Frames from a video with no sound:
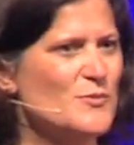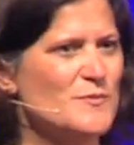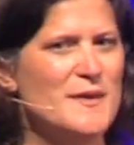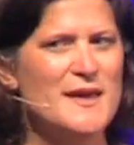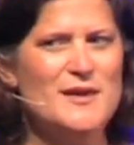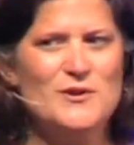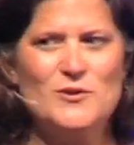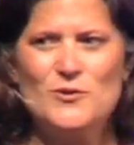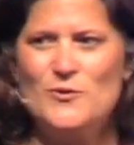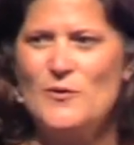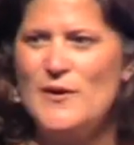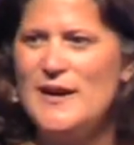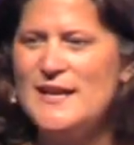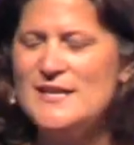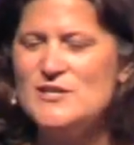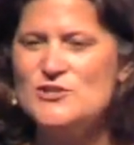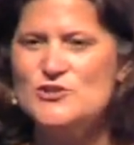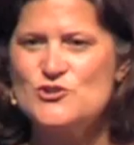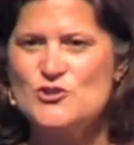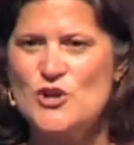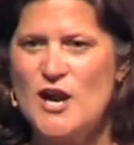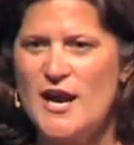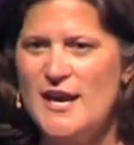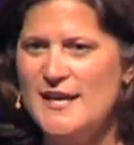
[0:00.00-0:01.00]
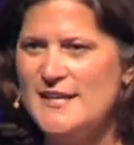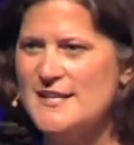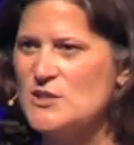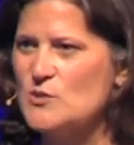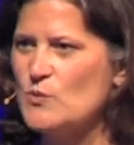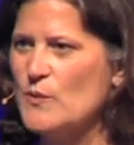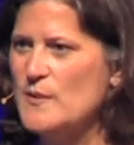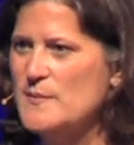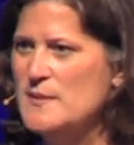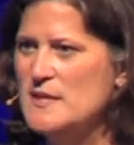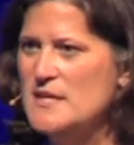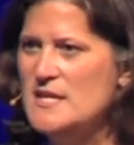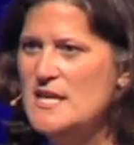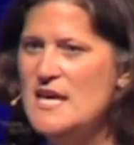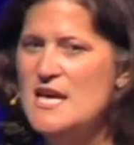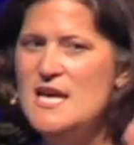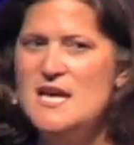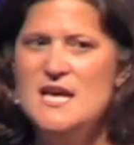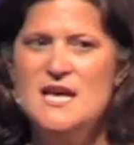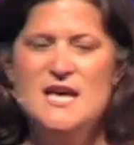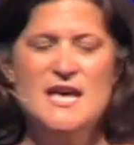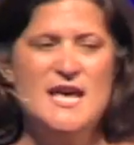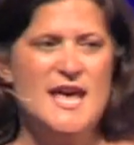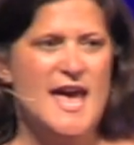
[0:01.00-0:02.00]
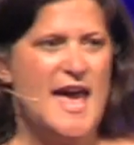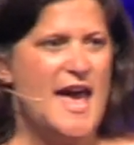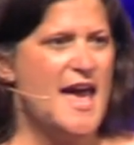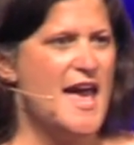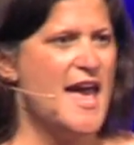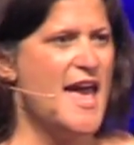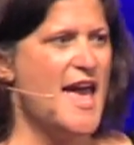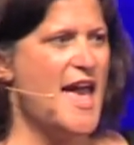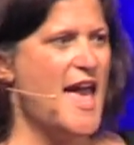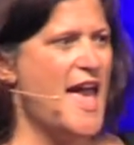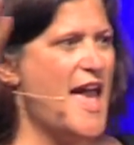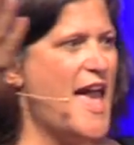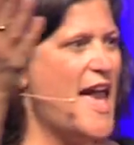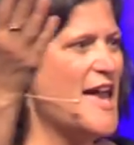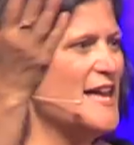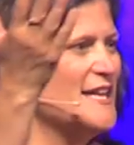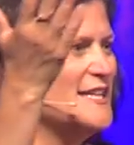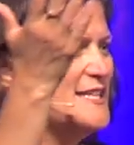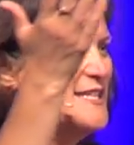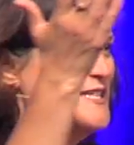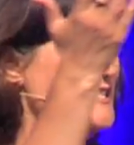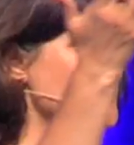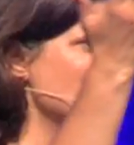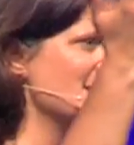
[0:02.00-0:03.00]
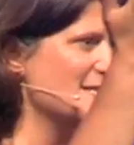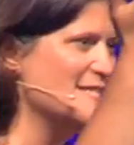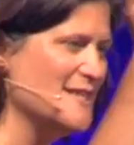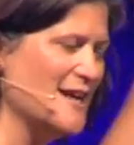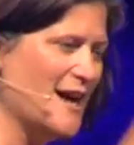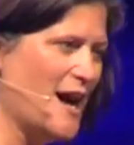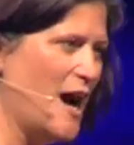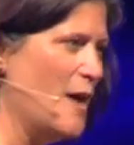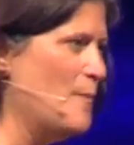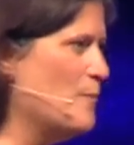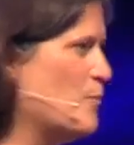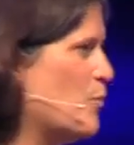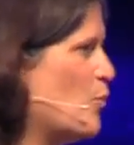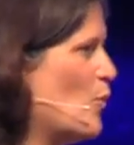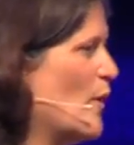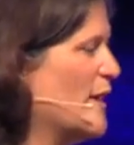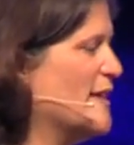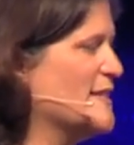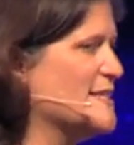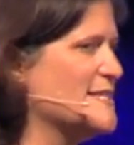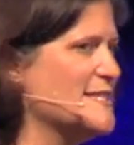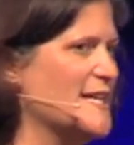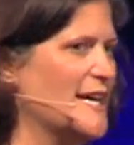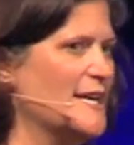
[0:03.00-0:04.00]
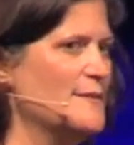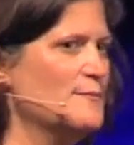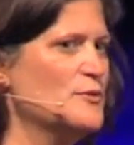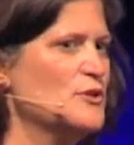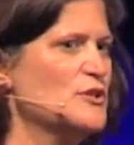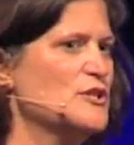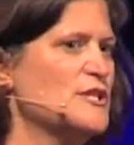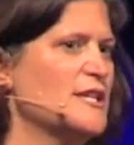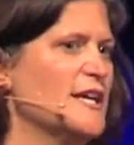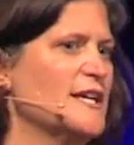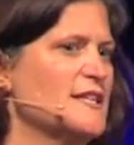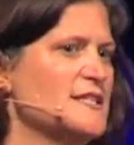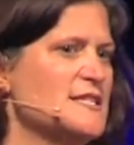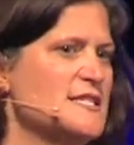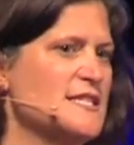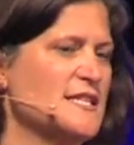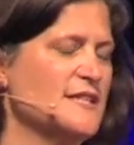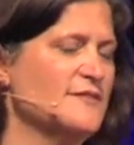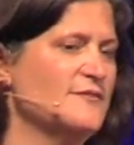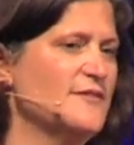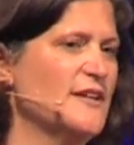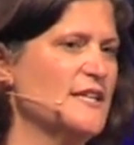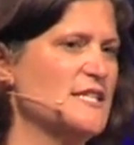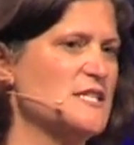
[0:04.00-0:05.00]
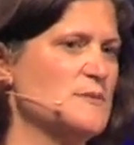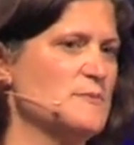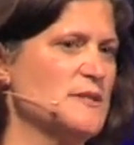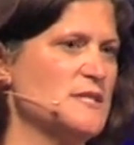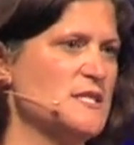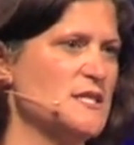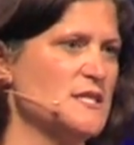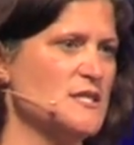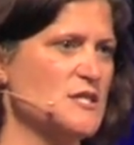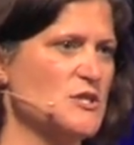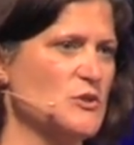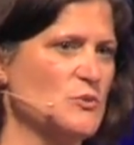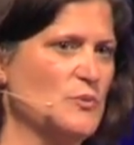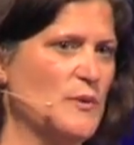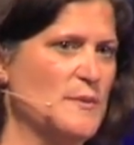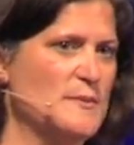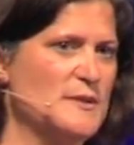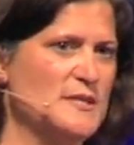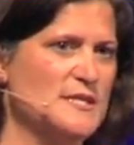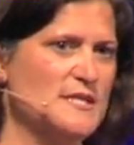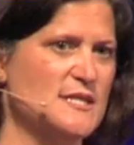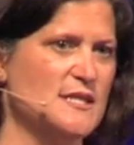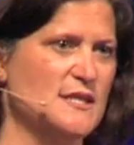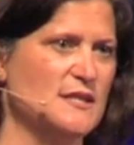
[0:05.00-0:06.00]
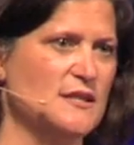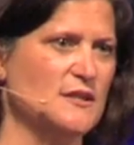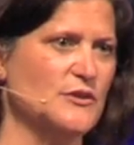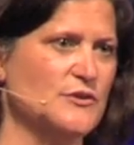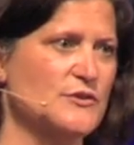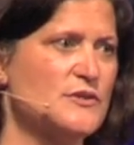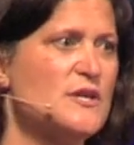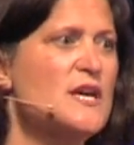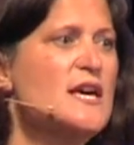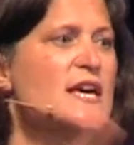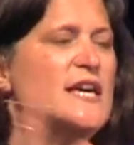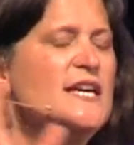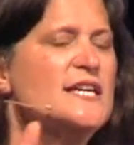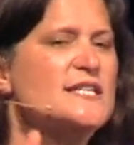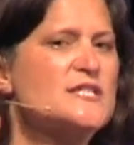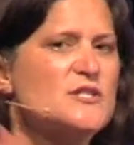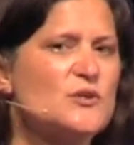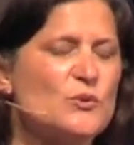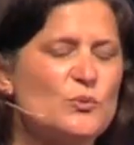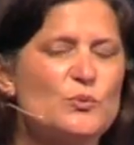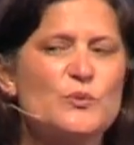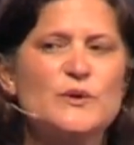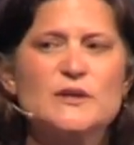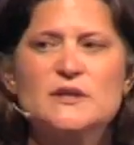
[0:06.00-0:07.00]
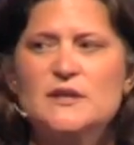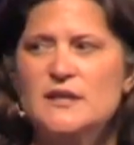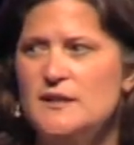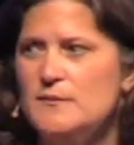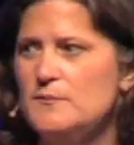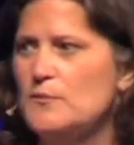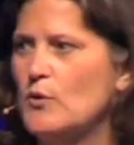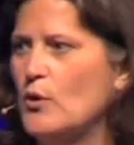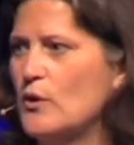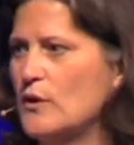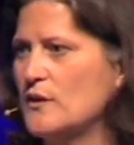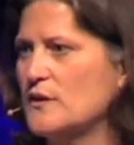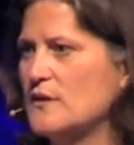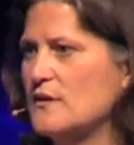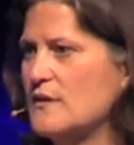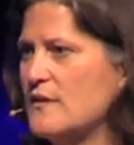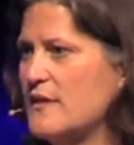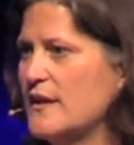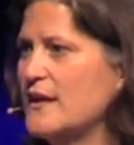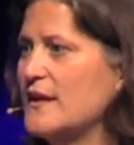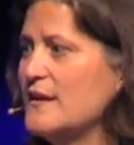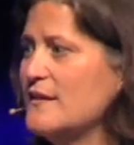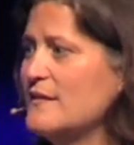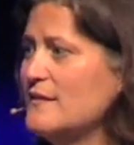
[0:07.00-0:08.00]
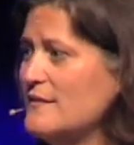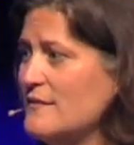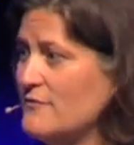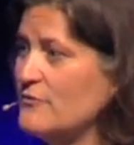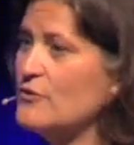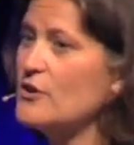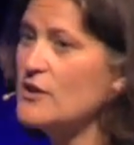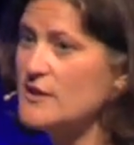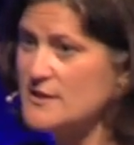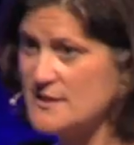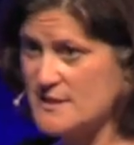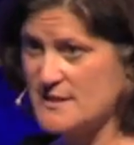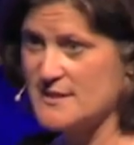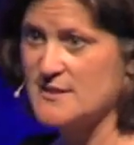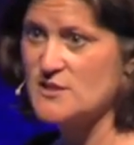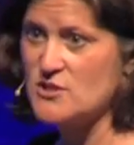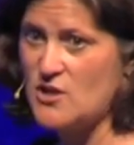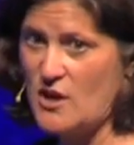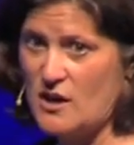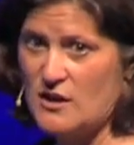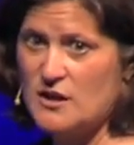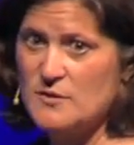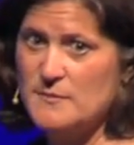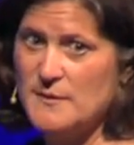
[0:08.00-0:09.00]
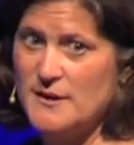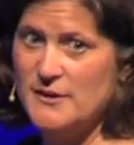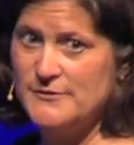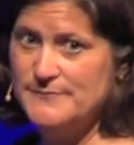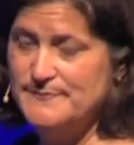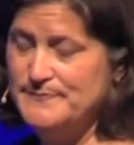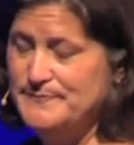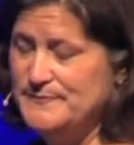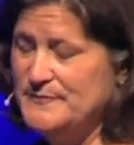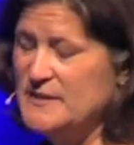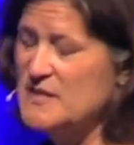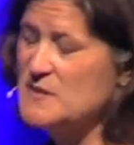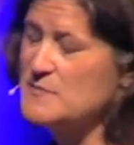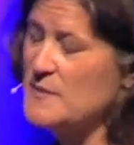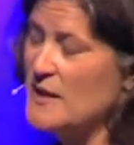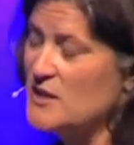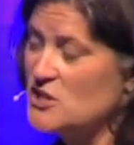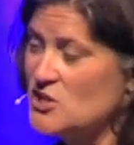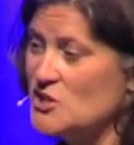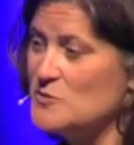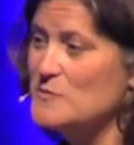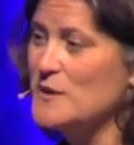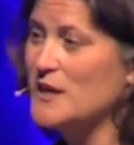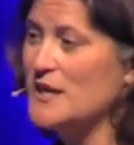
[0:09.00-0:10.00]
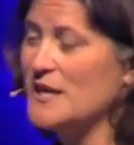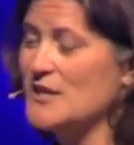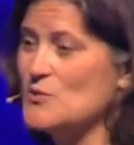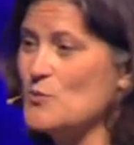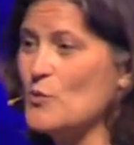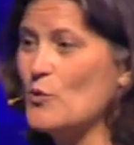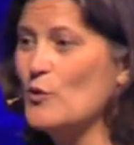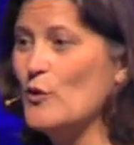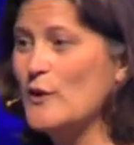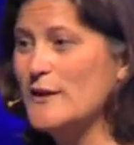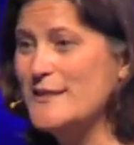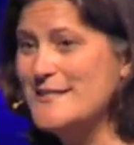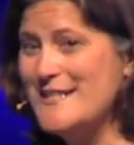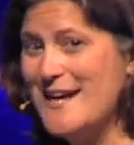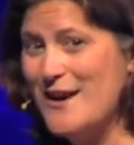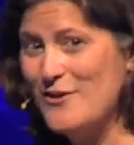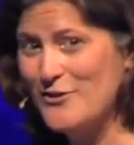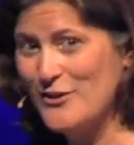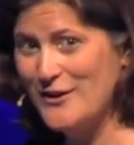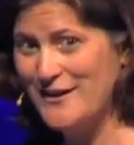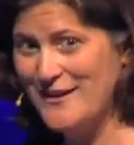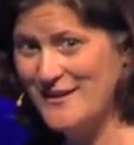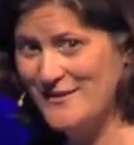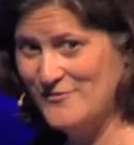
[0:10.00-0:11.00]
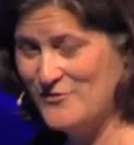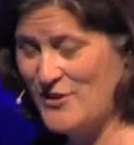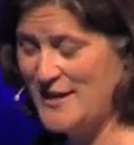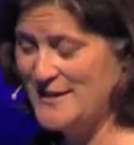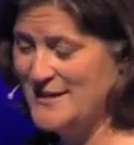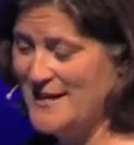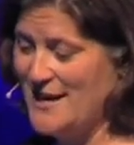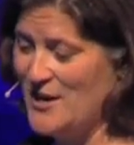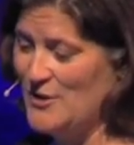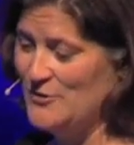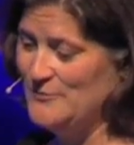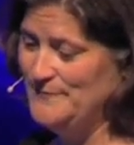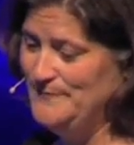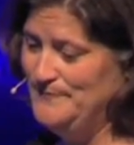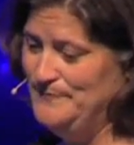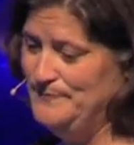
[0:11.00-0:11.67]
we made a great stride as women, and up went 10% the investment into women CEOs. It's a really important thing for us to talk about, especially because we're going down again right now.